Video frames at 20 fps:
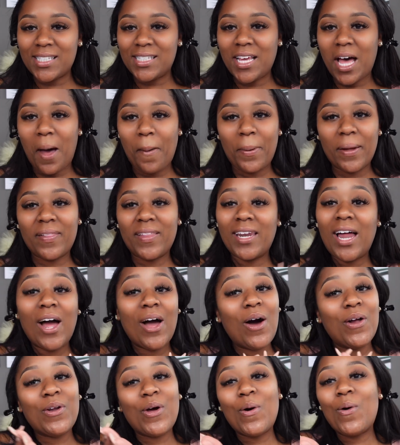topic that
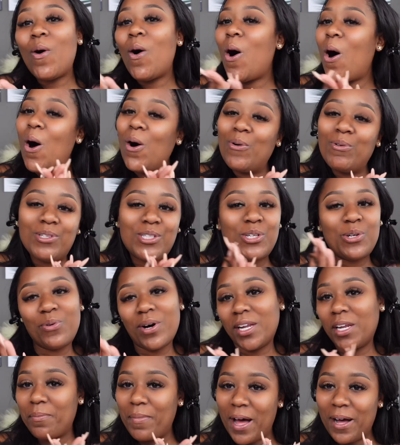I know all too
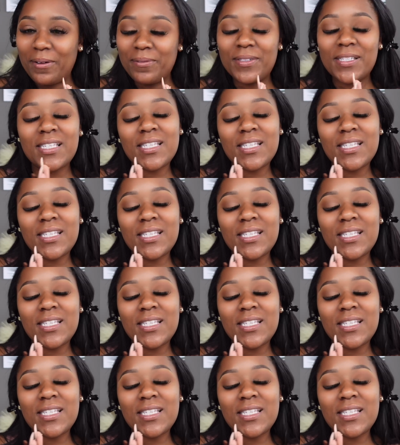well about.